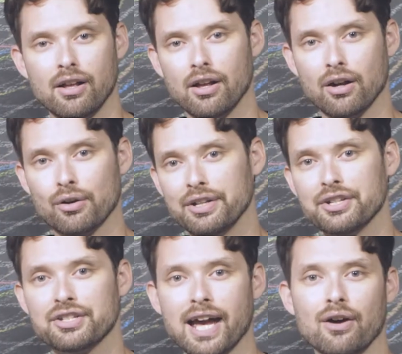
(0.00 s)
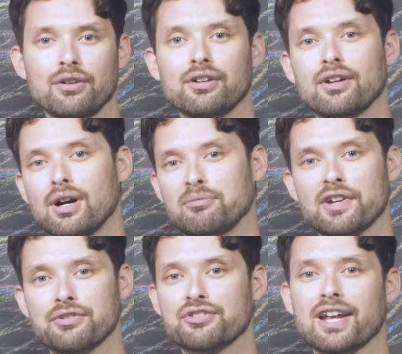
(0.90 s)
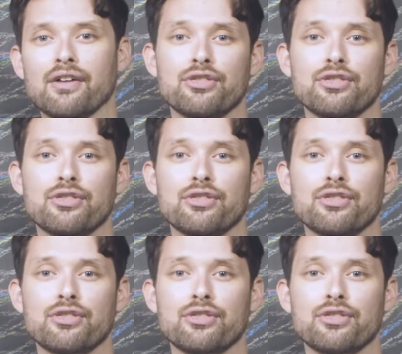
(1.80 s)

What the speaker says: According to Stout, Professor Stout,